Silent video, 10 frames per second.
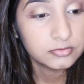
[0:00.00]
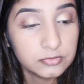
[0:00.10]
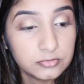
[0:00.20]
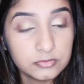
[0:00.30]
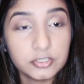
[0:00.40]

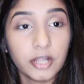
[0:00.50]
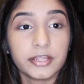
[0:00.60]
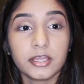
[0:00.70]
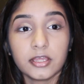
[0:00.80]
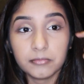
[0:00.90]
To
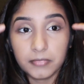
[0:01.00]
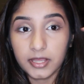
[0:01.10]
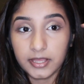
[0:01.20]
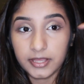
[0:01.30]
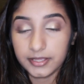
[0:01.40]
darken
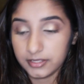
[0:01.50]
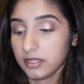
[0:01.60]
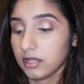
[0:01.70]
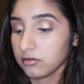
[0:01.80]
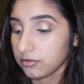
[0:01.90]

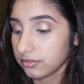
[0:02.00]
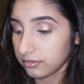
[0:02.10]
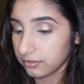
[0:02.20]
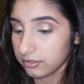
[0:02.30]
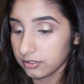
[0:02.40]
my outer
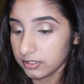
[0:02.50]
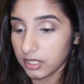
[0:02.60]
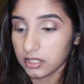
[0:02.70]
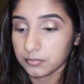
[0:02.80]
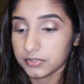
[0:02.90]
third,
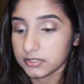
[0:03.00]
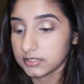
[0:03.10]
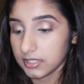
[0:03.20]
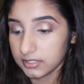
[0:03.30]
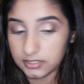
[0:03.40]
I'll be
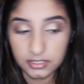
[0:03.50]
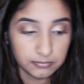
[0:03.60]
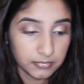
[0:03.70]
taking